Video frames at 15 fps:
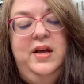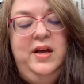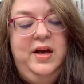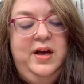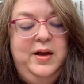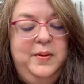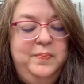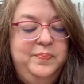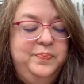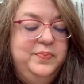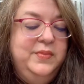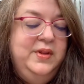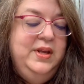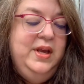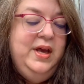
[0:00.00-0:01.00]

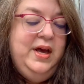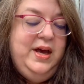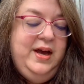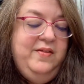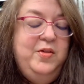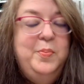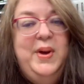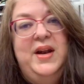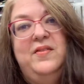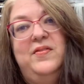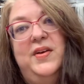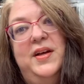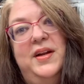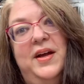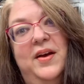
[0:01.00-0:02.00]
I have the
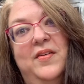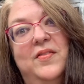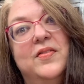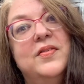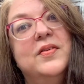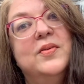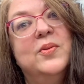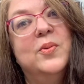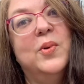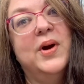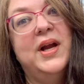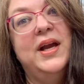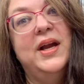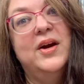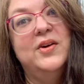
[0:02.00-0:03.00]
benefit of
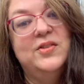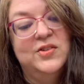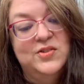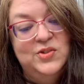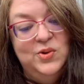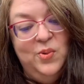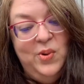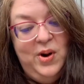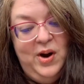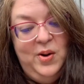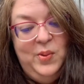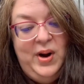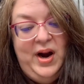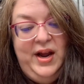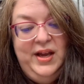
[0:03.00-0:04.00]
working here at the store
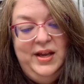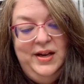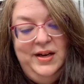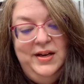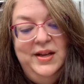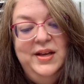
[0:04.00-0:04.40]
where I can